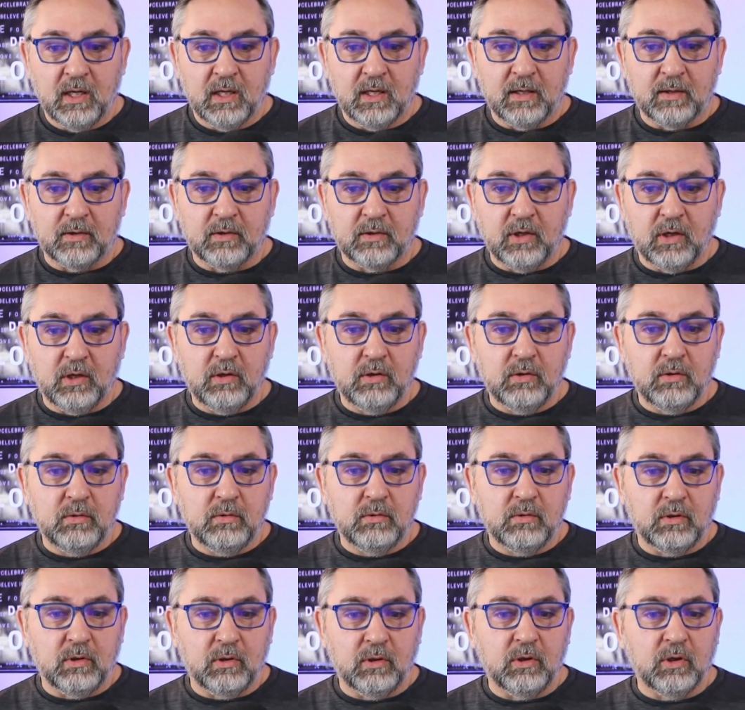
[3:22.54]

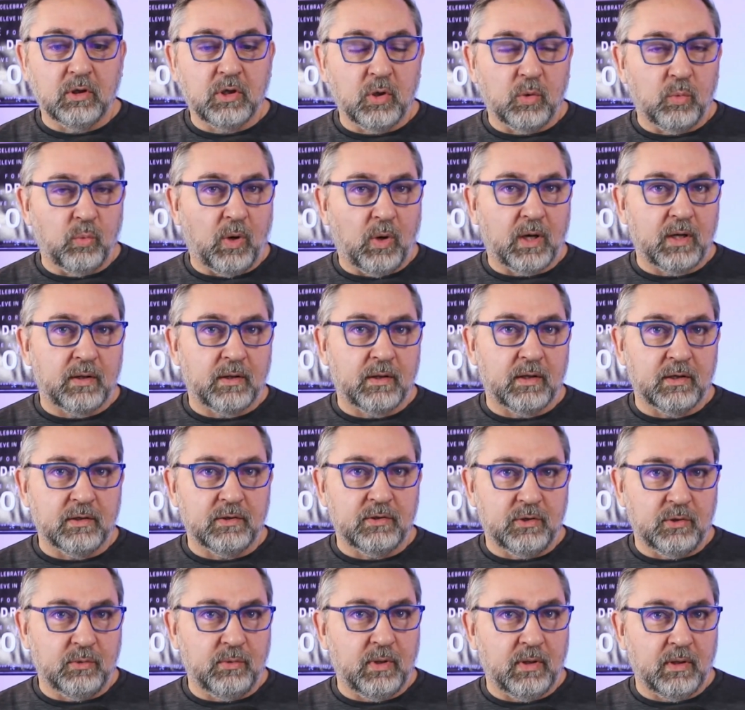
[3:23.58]
go look at what they're
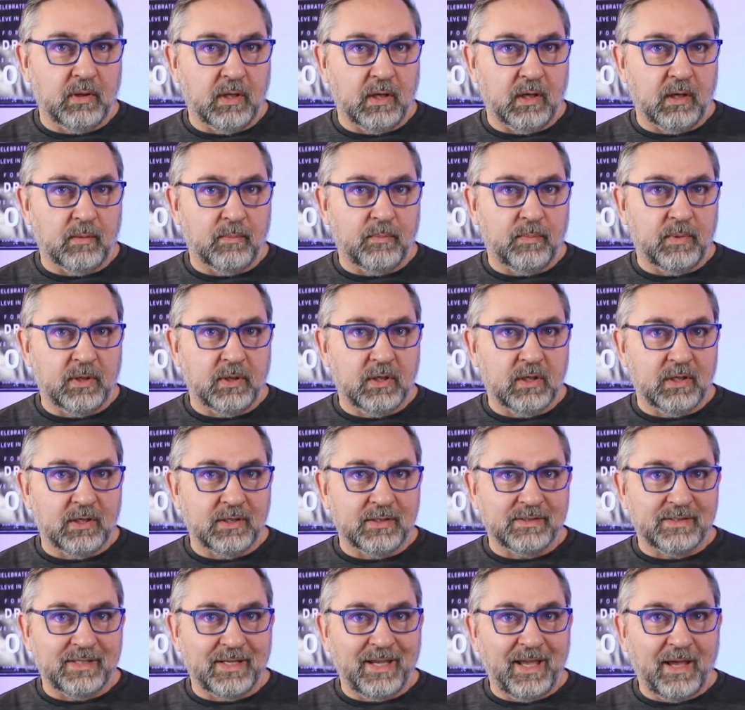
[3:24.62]
doing there,
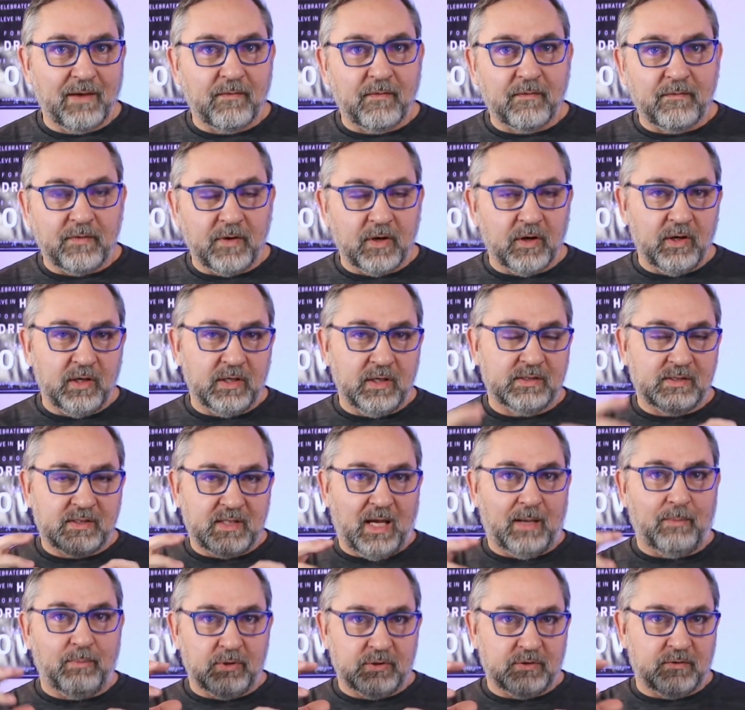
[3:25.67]
because they have a very
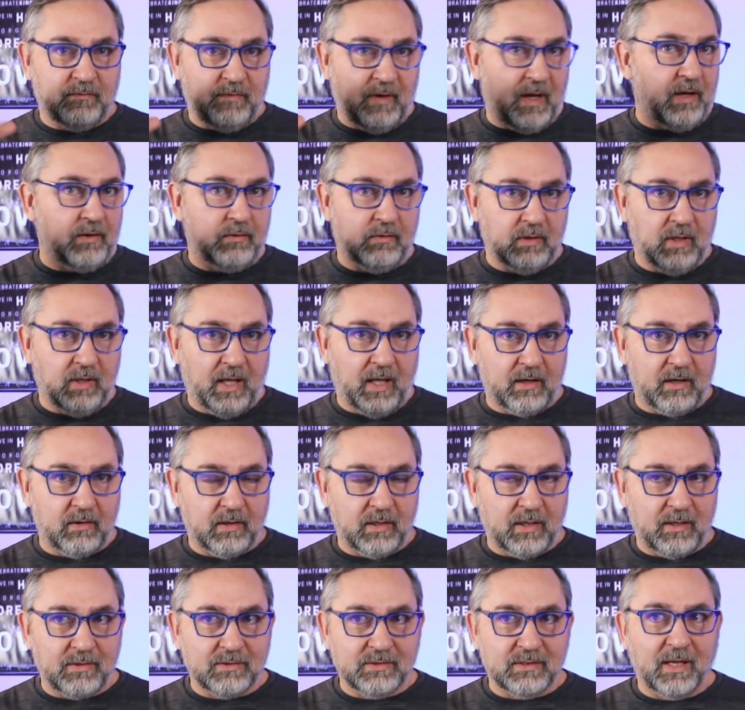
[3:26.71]
established value ladder.
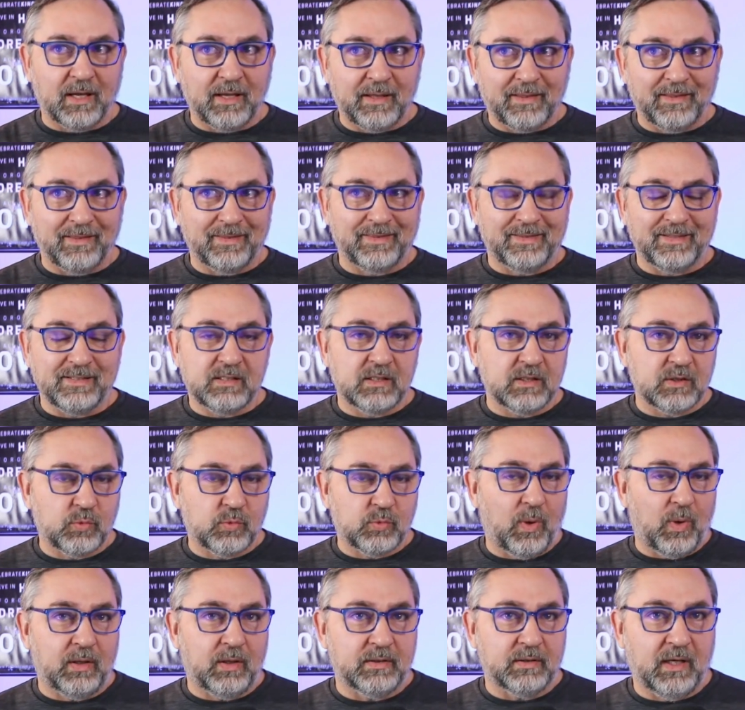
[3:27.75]
And I was like, this is
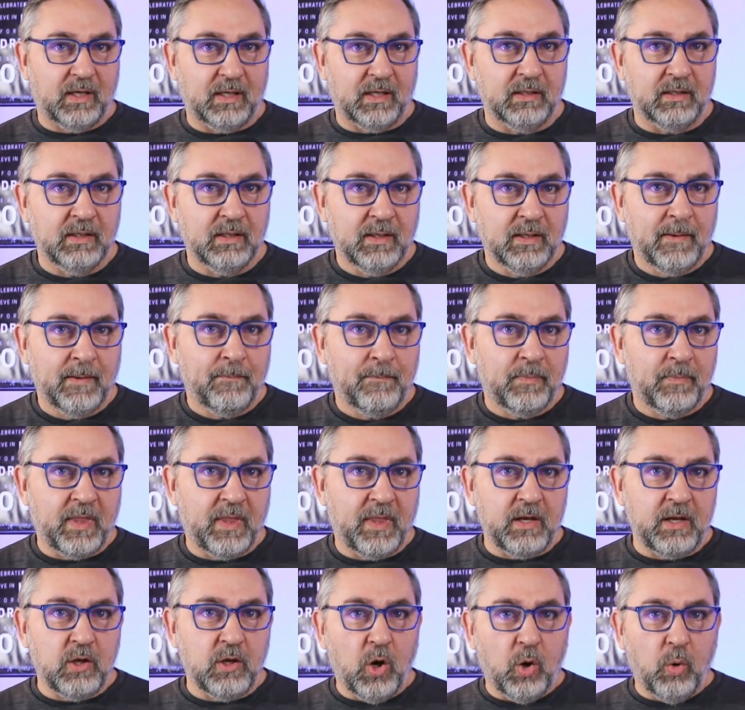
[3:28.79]
well done. They
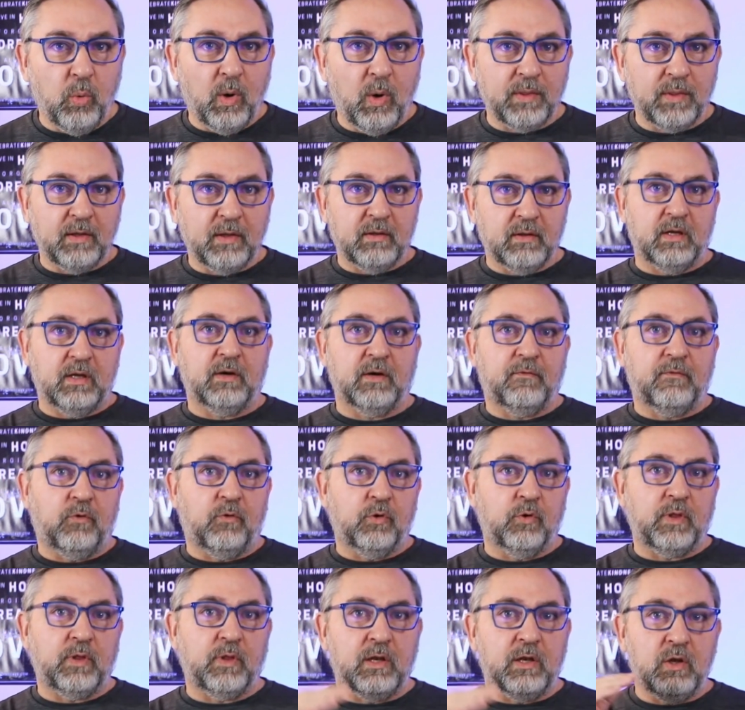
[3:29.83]
know what they're there
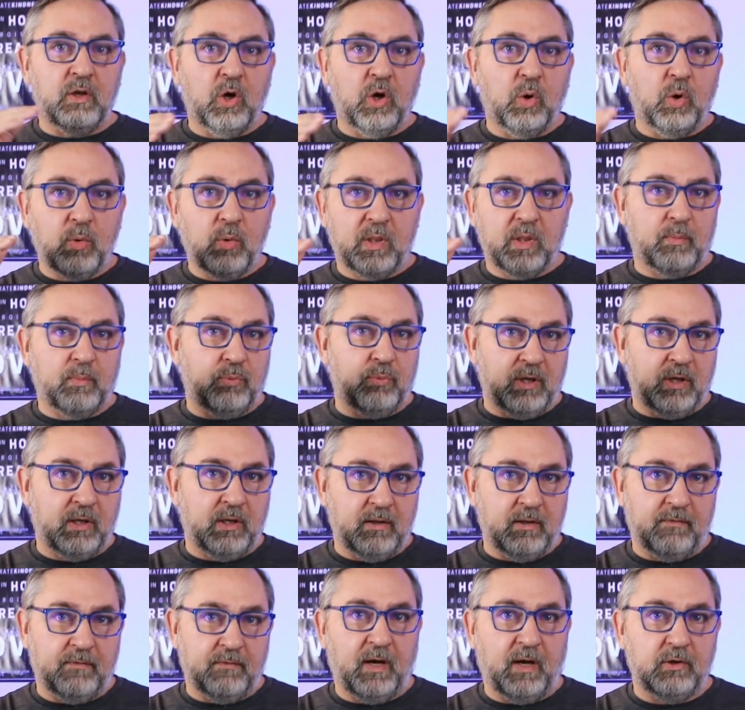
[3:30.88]
for. They know where they're bringing
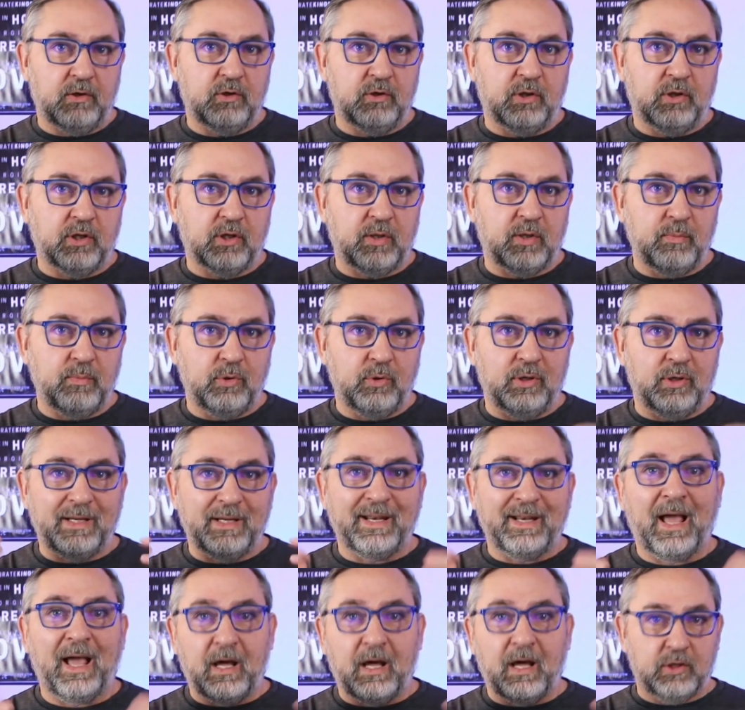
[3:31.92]
their value to the community
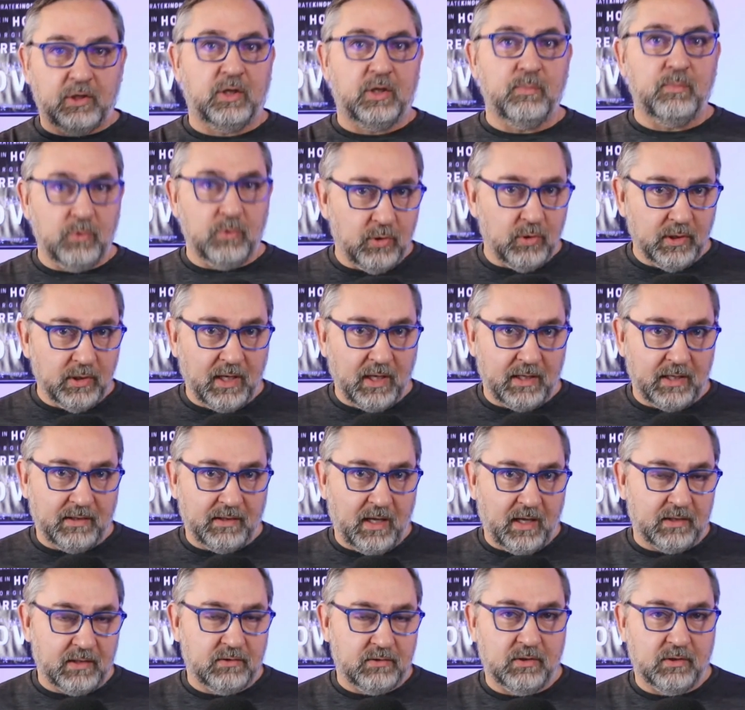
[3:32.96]
and how to communicate
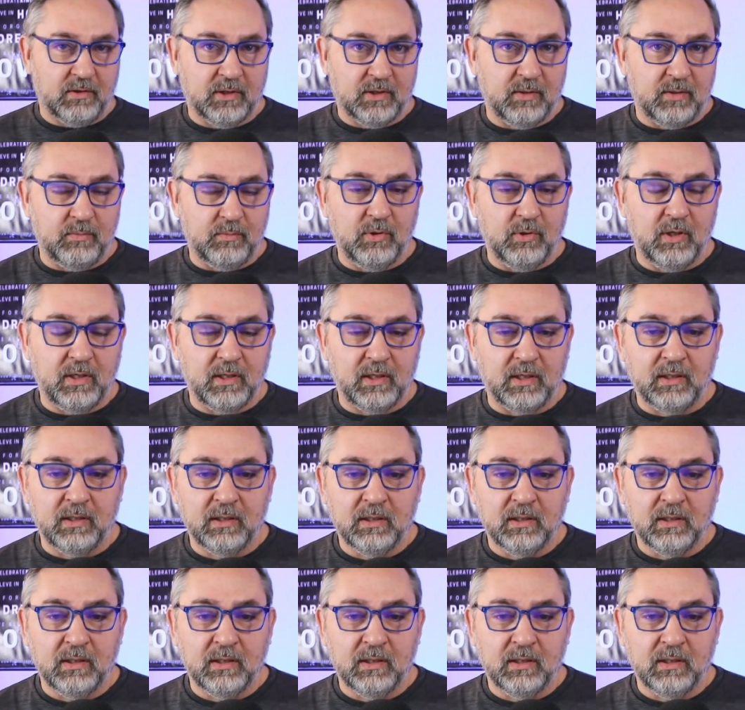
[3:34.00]
that to the community.